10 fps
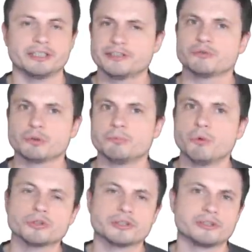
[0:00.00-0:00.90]
And this is what
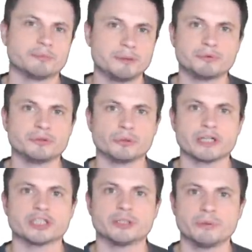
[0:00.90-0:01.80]
most people don't
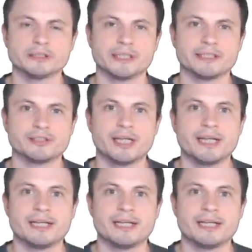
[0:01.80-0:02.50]
actually realize.